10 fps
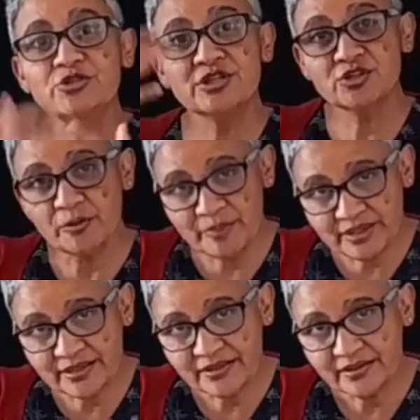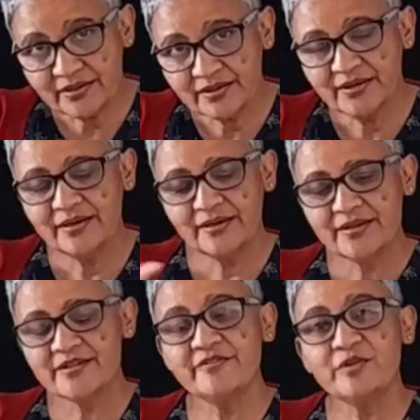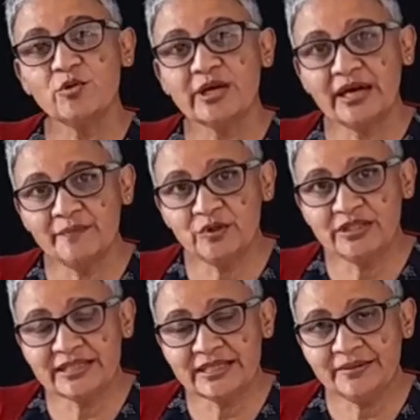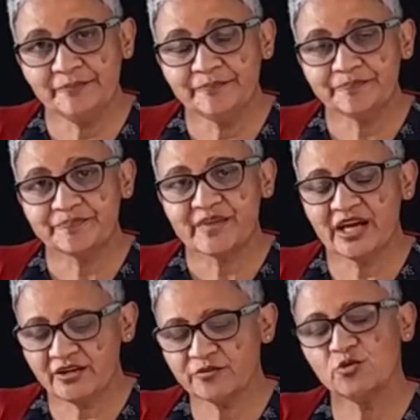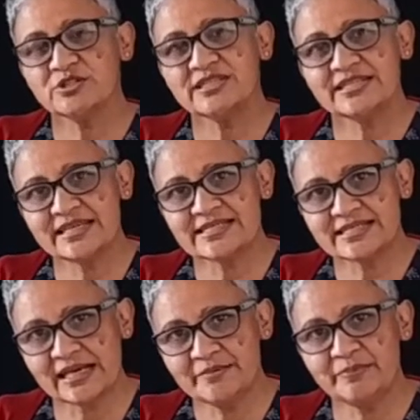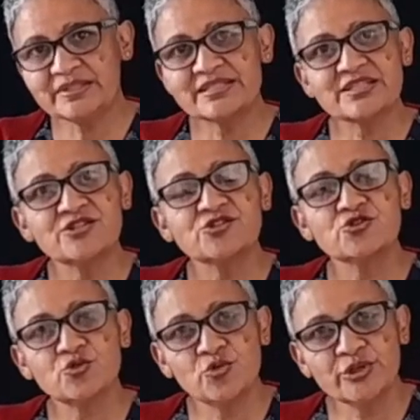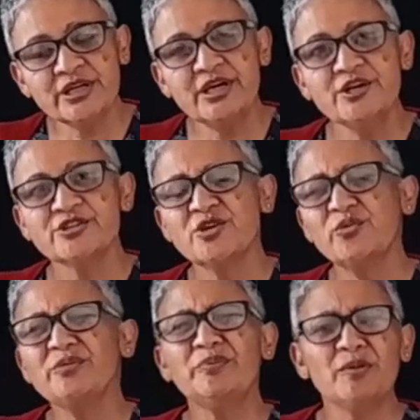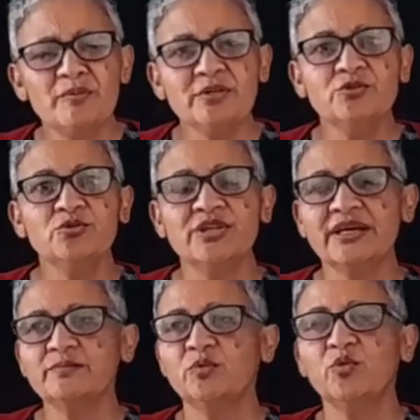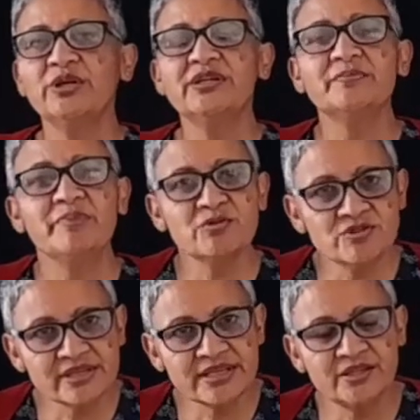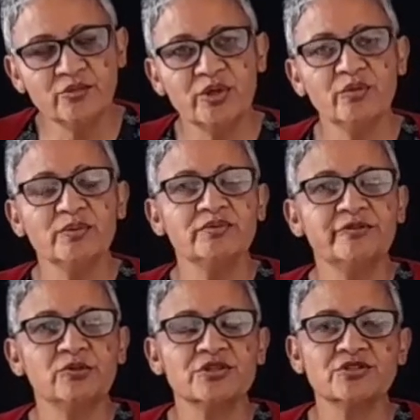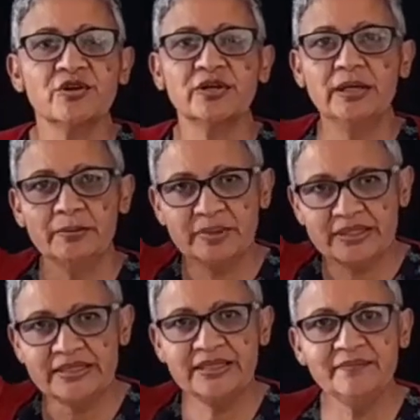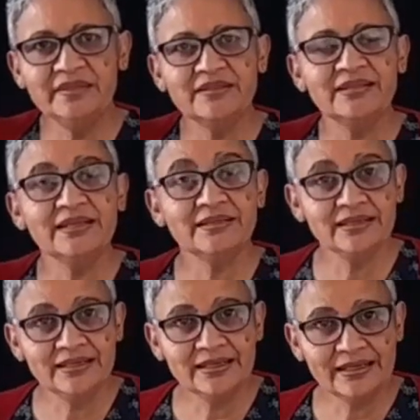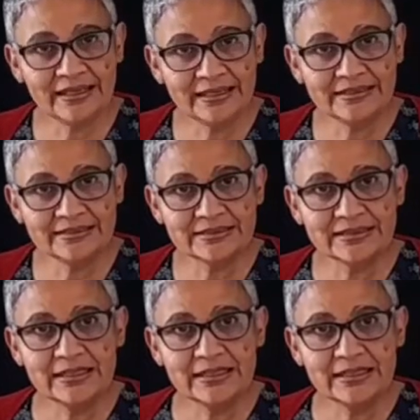the topic, the vocabulary, and of course the text type, but this is a story, so we'll probably do that more in the post-reading where we will focus on beginning, middle and end.